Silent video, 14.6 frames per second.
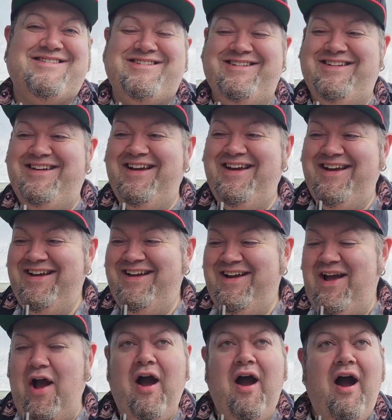That wasn't a nod, that
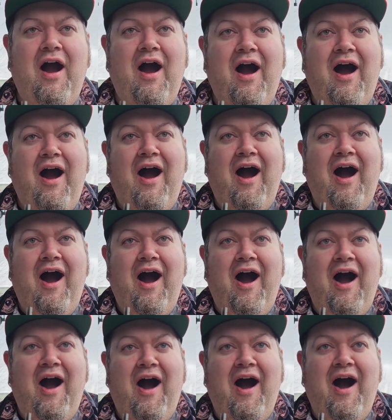was a head shake.
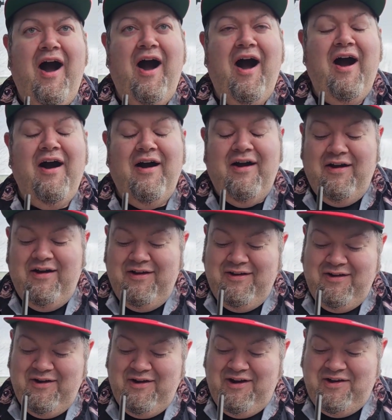
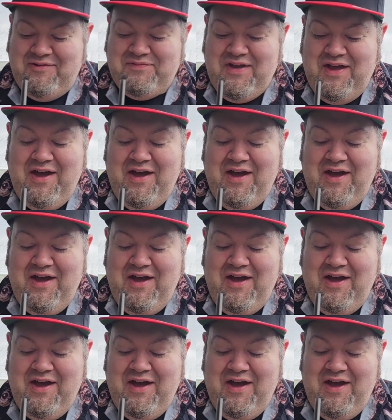All right